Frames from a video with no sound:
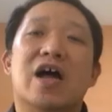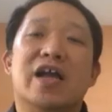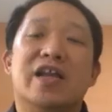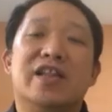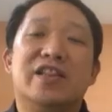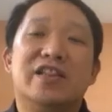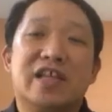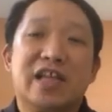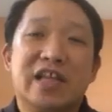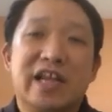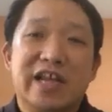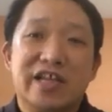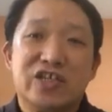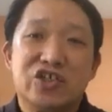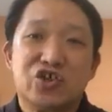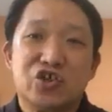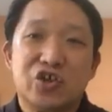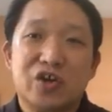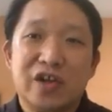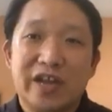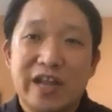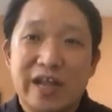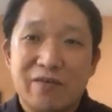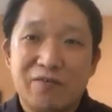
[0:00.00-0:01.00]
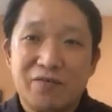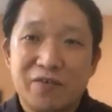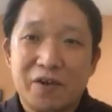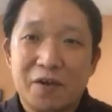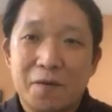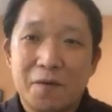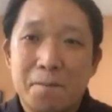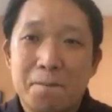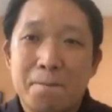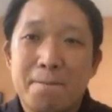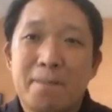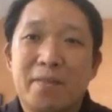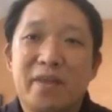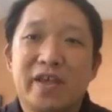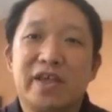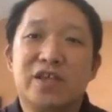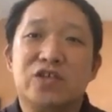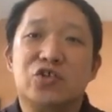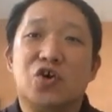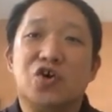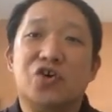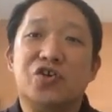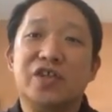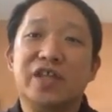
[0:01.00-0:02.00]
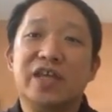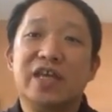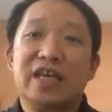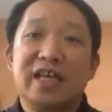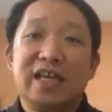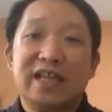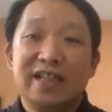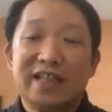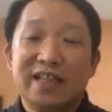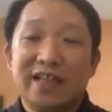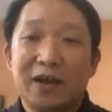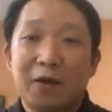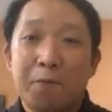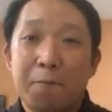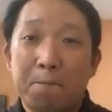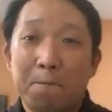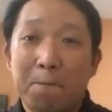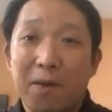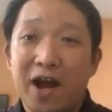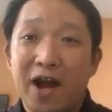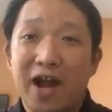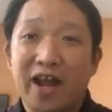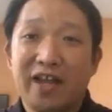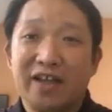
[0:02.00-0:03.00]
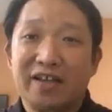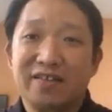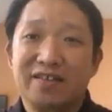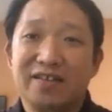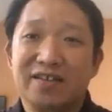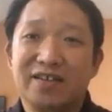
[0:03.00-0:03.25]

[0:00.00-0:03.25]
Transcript: intellectual level. It's only in their mind.